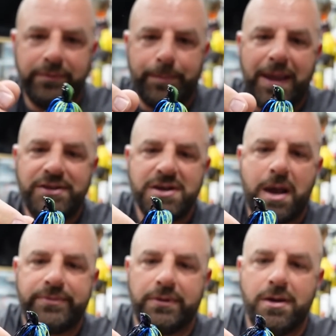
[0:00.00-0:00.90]
the paint
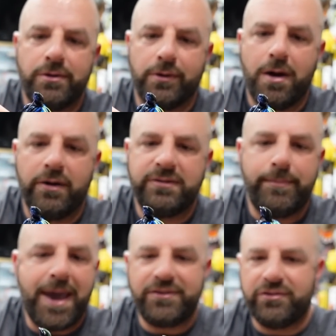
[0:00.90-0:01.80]
jobs alone are awesome.
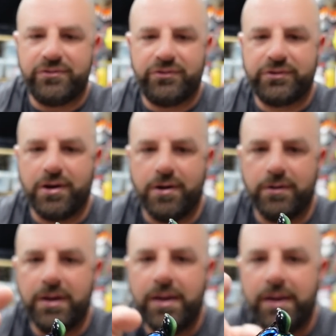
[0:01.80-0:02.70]
Matches the
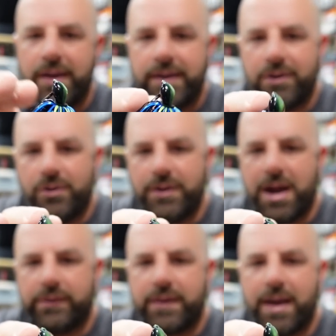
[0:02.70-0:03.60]
skirt. You know, you
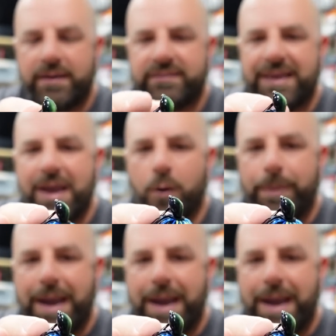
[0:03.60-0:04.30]
got that scale